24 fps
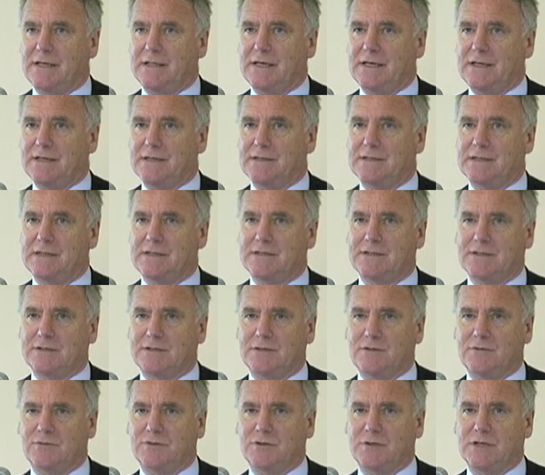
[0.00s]
think this
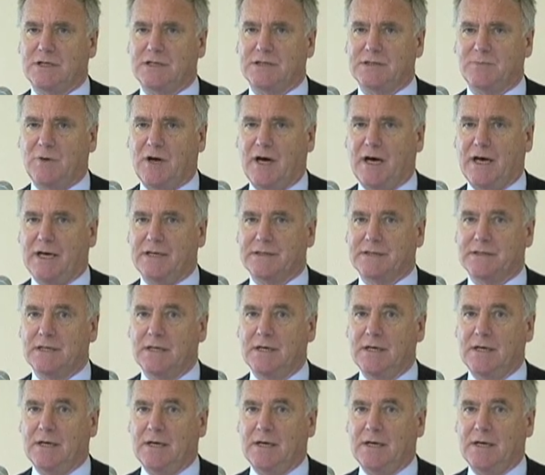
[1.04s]
institution inspires